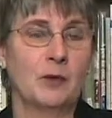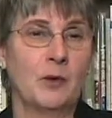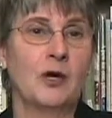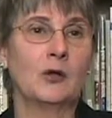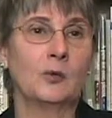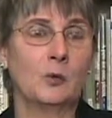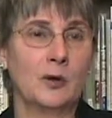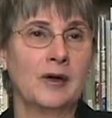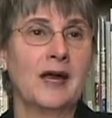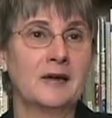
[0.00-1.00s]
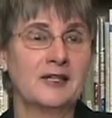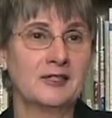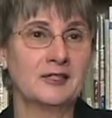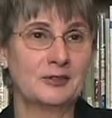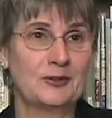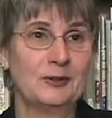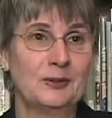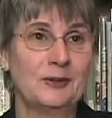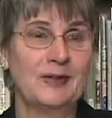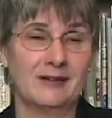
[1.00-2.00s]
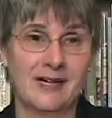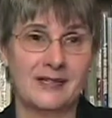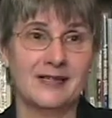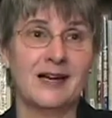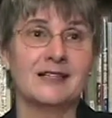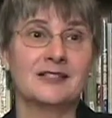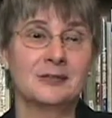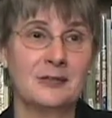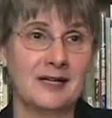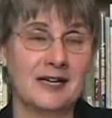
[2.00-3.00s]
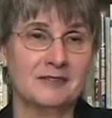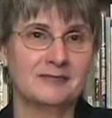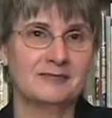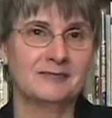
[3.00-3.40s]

well, we're heretics too. They'll get to us soon enough.